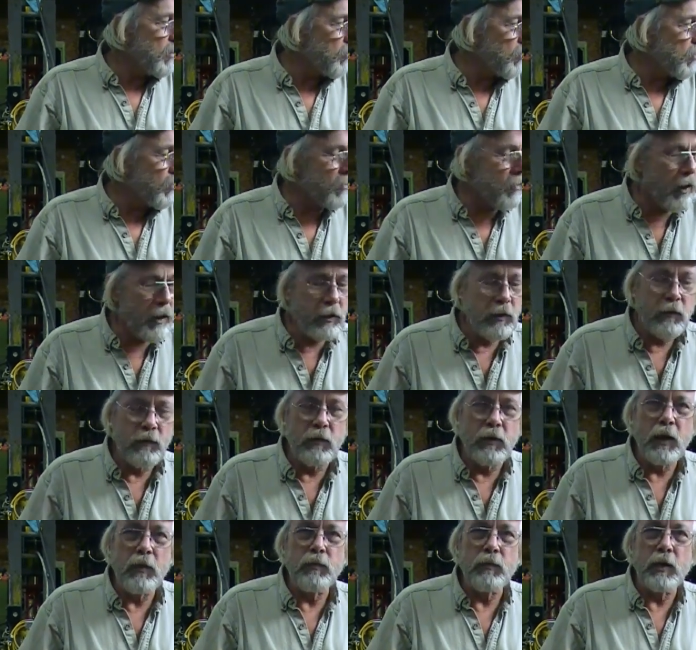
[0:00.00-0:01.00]

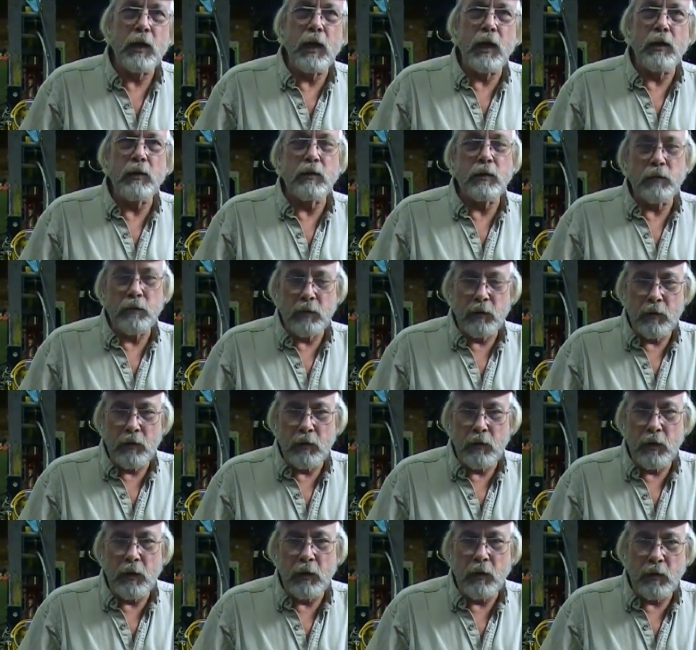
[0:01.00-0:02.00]
progressive depth gauge,
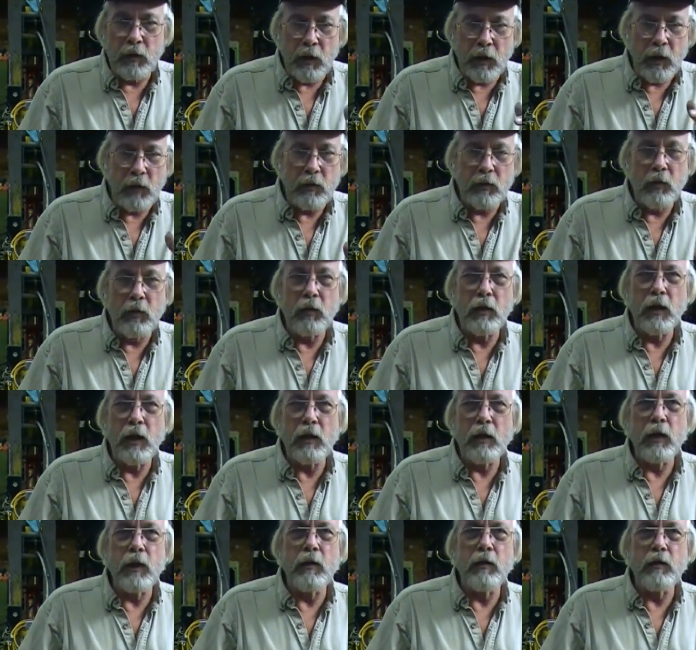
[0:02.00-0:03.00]
and I'll show you
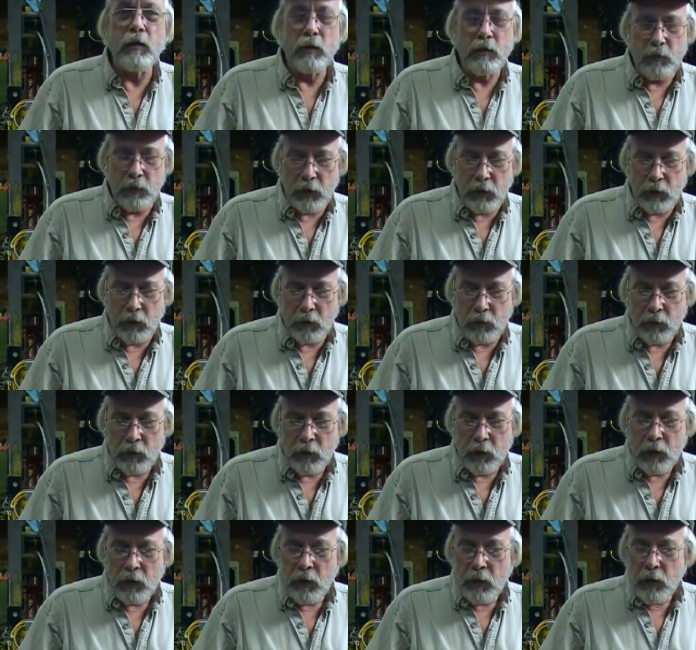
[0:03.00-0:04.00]
that later in this video,
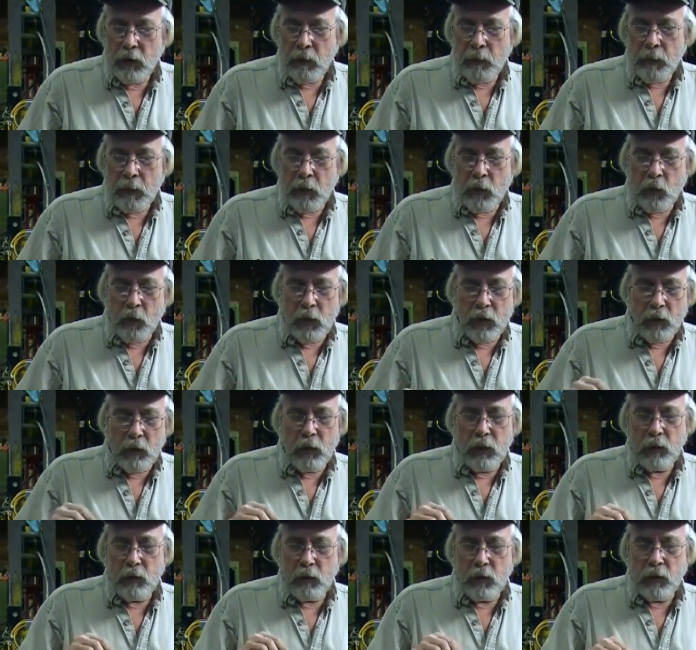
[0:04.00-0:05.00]
what
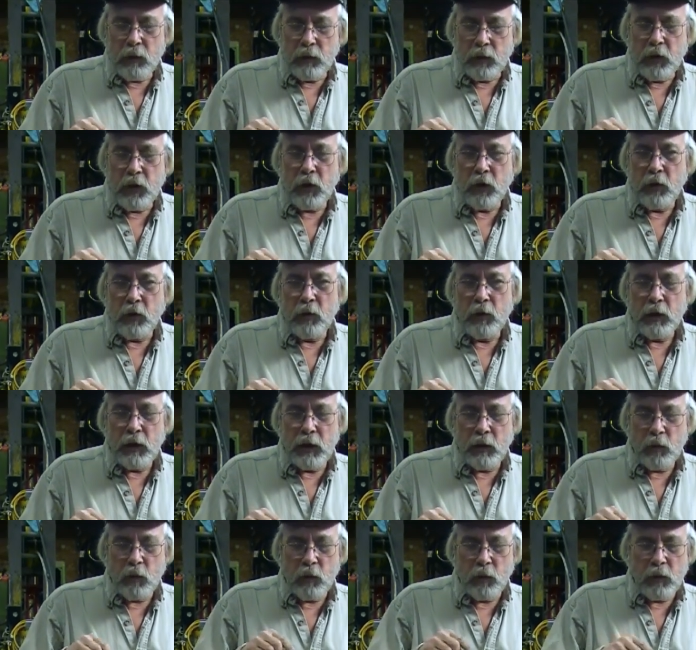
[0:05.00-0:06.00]
it will do,
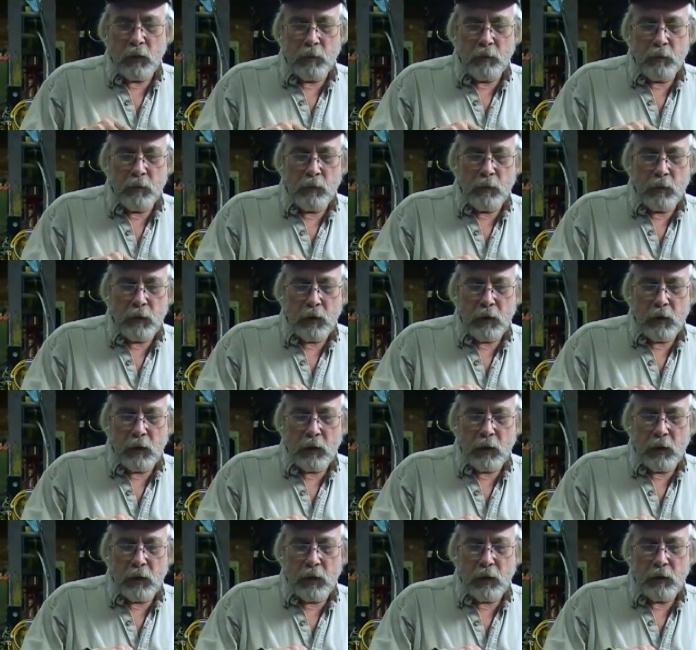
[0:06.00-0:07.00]
it will
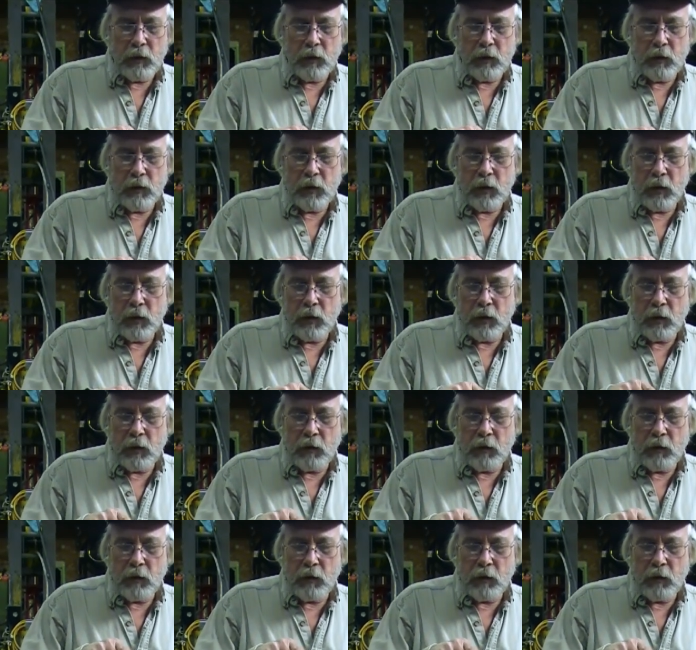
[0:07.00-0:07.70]
the distance